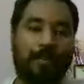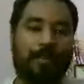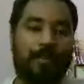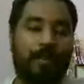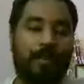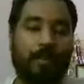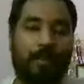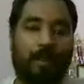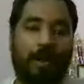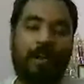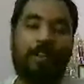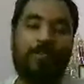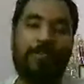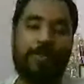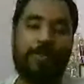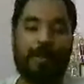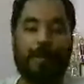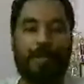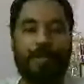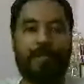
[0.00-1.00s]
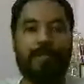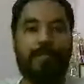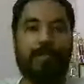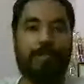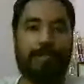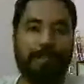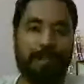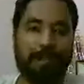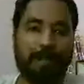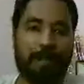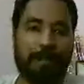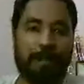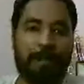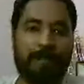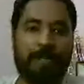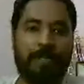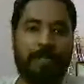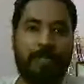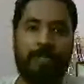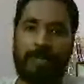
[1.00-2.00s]
with a lot of products so far.
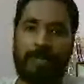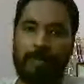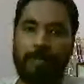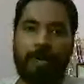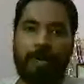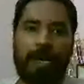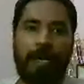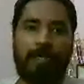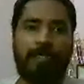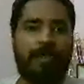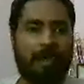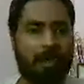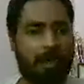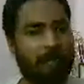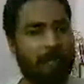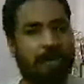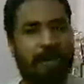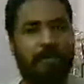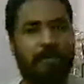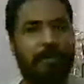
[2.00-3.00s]
So you have around,